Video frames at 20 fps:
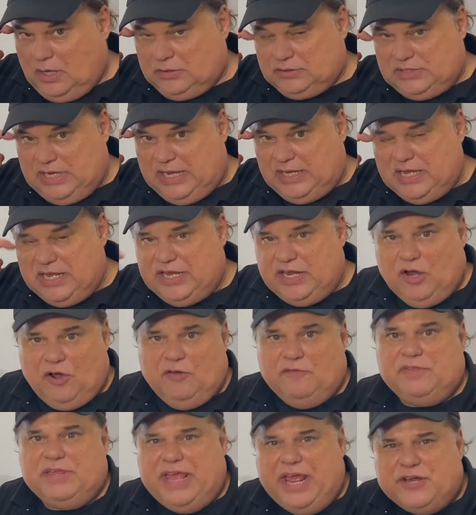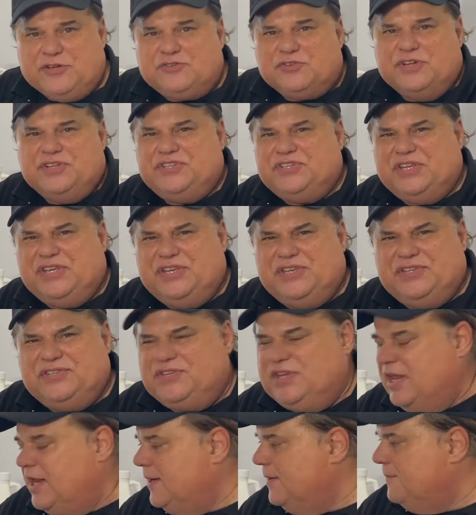taking care of the entrances
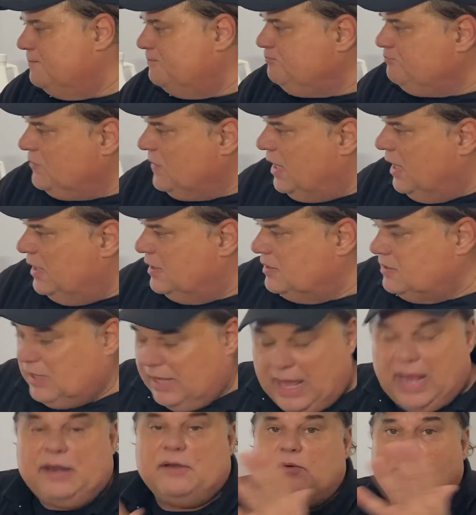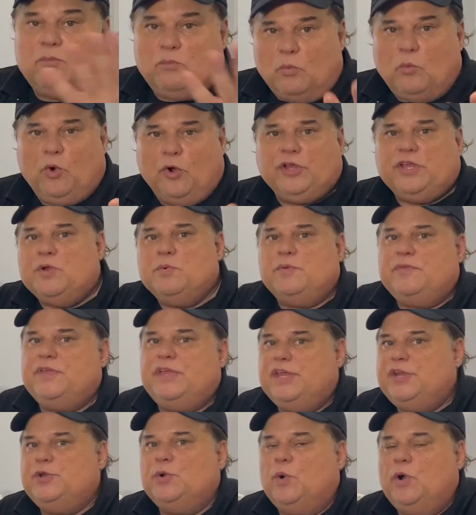and working with the
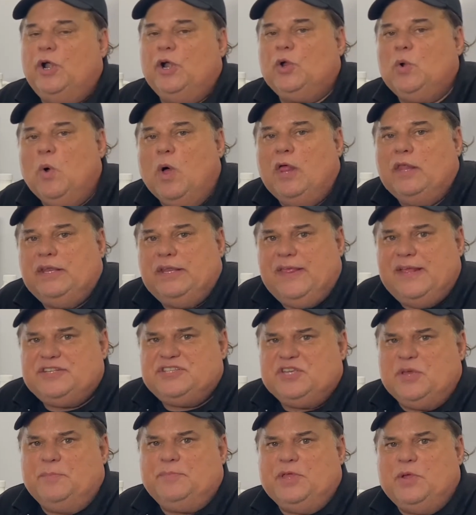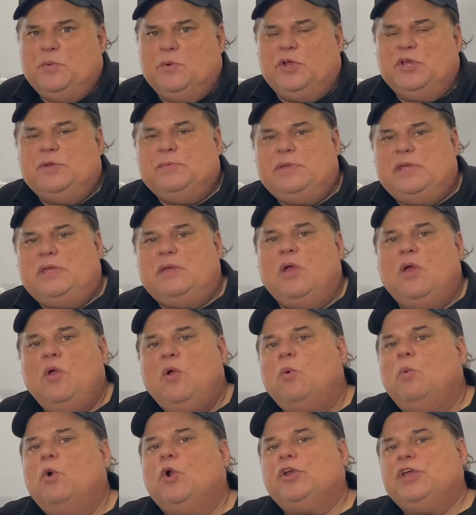indoor air quality. That's something we're going to be
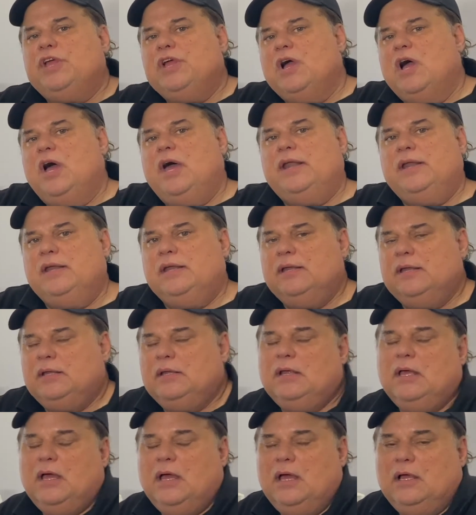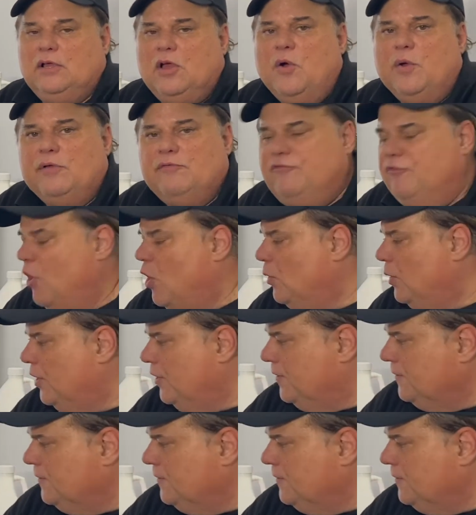working on going forward.